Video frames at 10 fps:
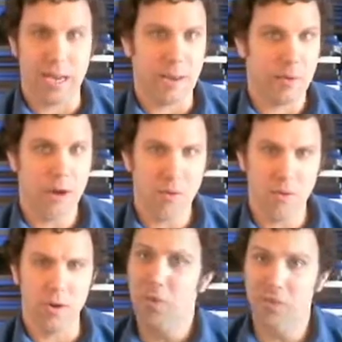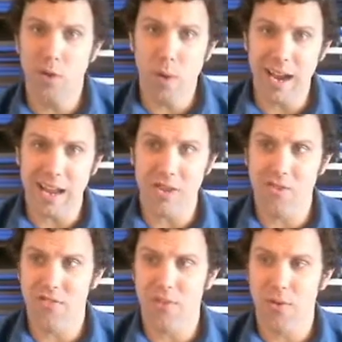And I'm going to go through it real quick,
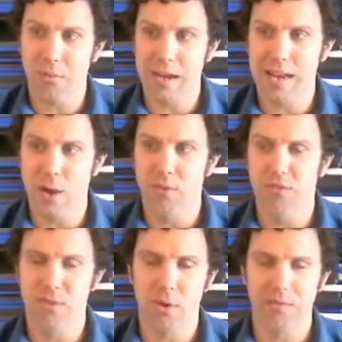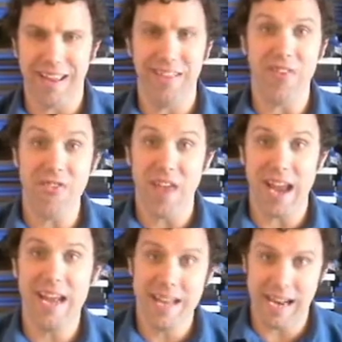just so everybody knows the sort of
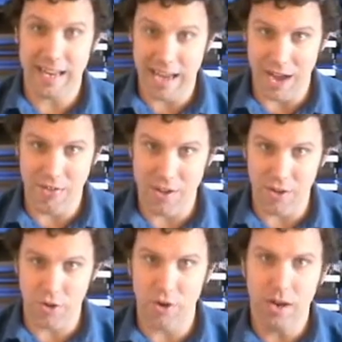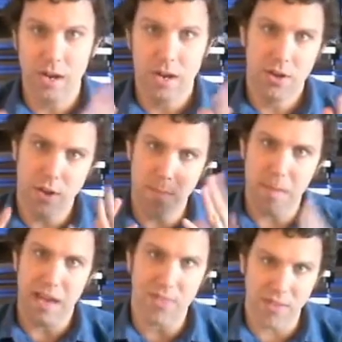insane dedication it took to
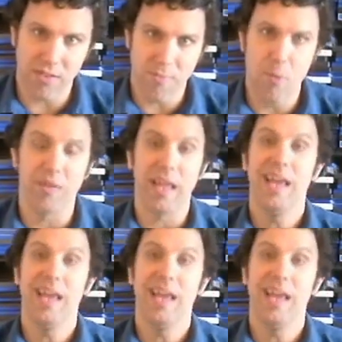make this movie.